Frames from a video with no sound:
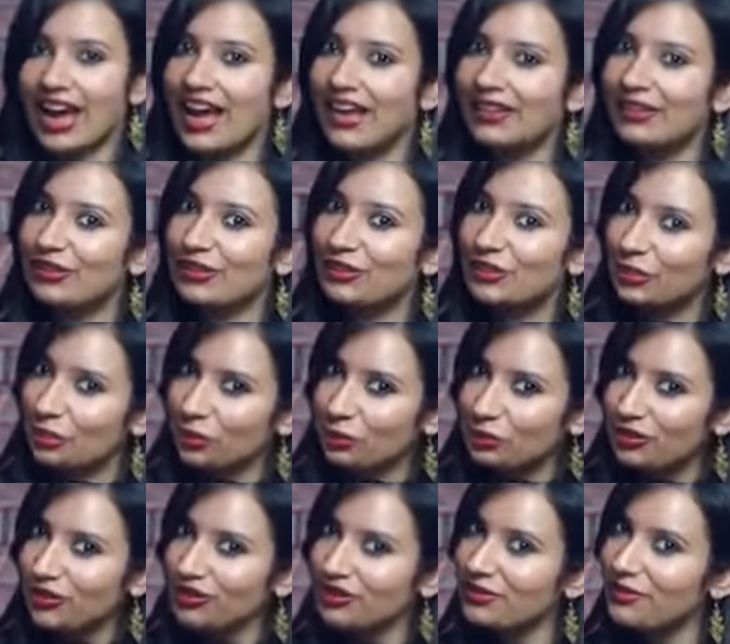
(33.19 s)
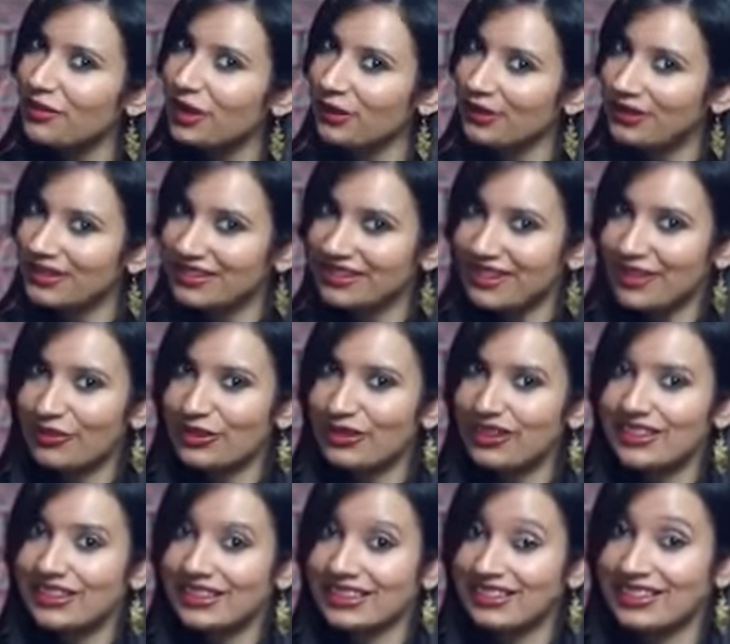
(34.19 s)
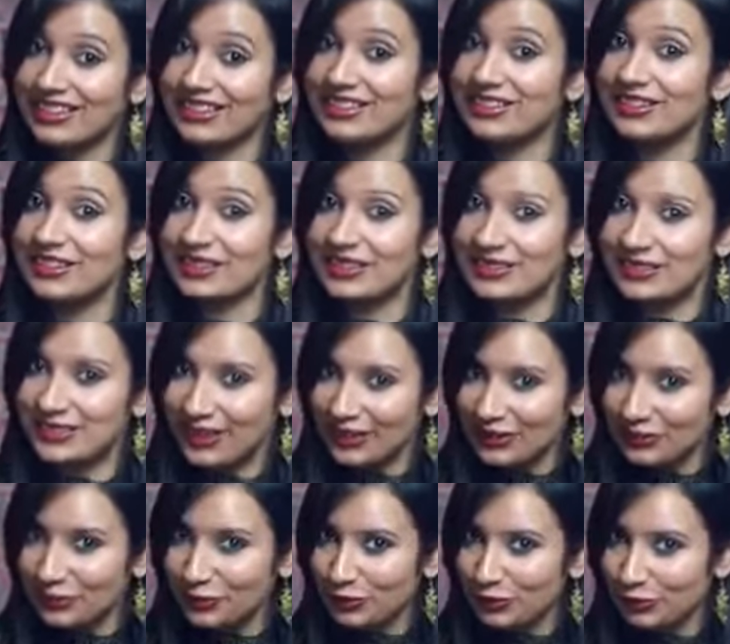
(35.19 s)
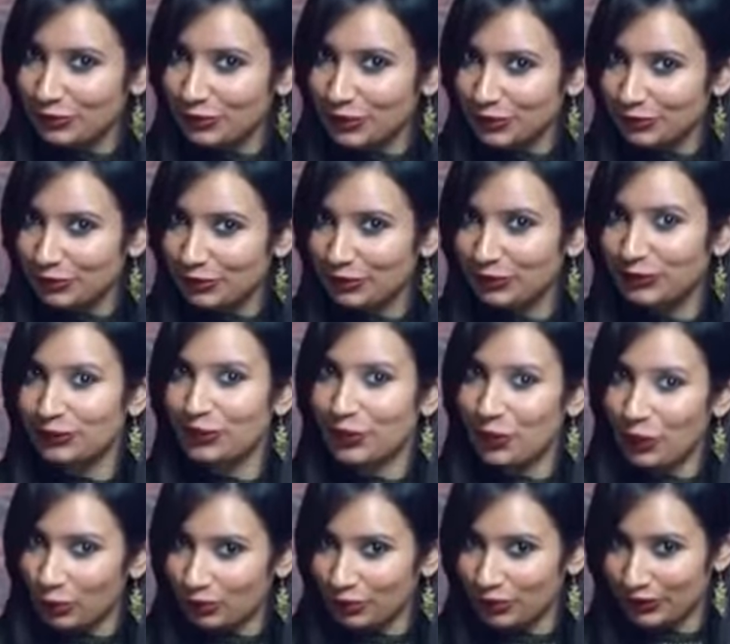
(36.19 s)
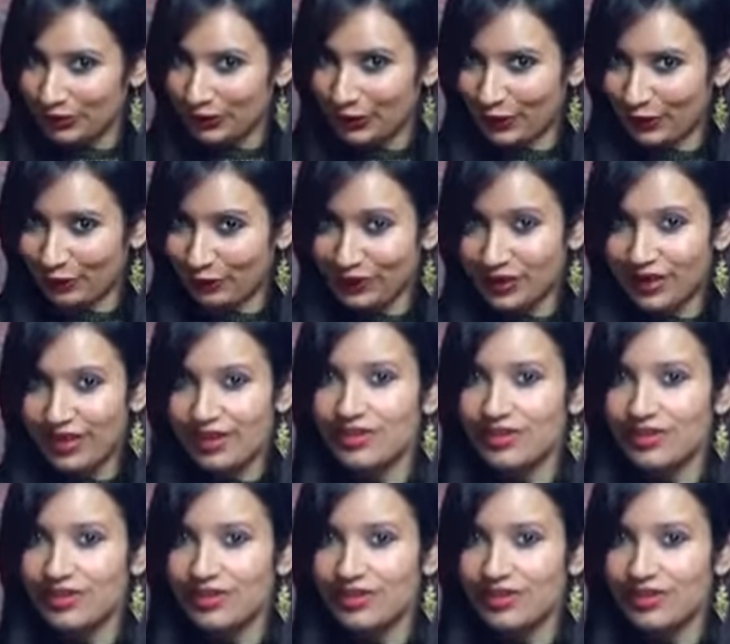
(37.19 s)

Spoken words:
And those are the very 7 things that successful people overcome.